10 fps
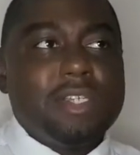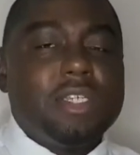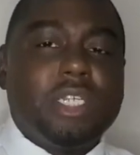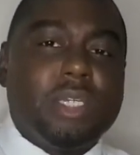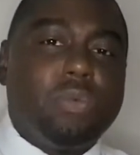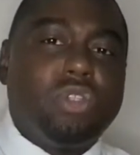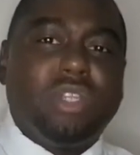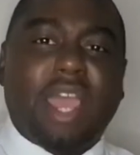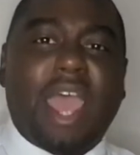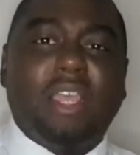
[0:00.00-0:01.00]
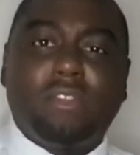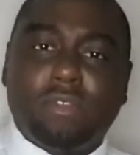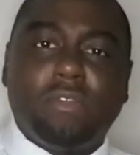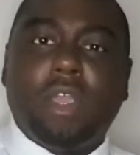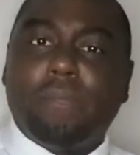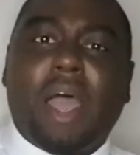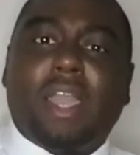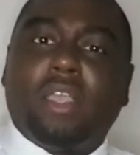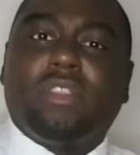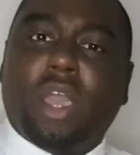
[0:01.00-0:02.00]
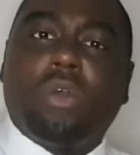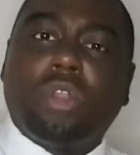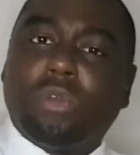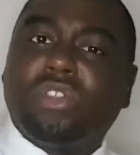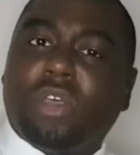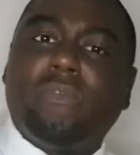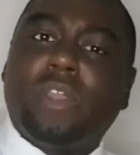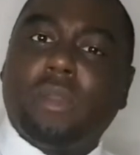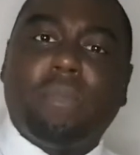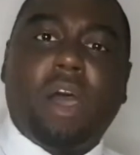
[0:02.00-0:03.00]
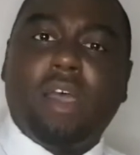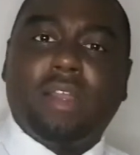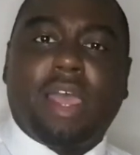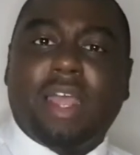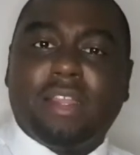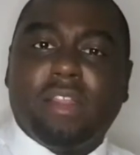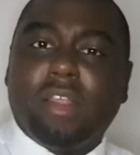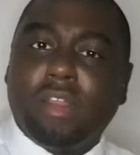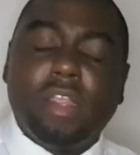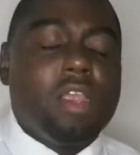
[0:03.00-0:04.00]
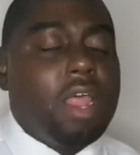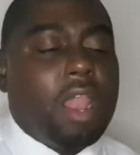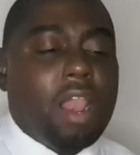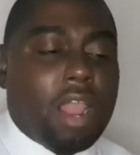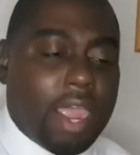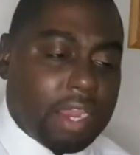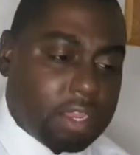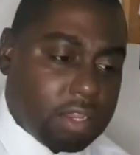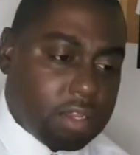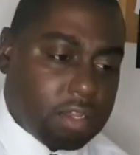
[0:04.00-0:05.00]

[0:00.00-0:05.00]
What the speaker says: she wasn't as, but I could tell there was something about her that I didn't like,